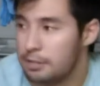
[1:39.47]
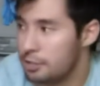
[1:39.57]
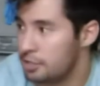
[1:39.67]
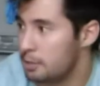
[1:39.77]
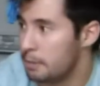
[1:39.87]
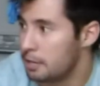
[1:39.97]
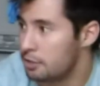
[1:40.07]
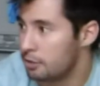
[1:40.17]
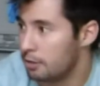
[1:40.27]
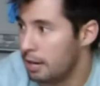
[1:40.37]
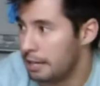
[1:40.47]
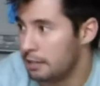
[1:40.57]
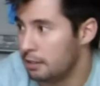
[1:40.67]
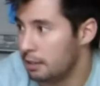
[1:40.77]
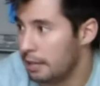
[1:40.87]
just to make sure I
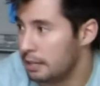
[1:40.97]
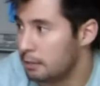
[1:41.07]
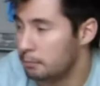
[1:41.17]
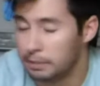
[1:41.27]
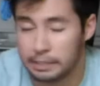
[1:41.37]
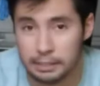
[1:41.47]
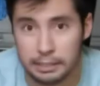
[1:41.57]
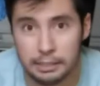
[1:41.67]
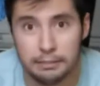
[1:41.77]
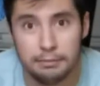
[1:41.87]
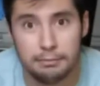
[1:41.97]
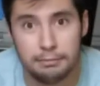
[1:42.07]
didn't like completely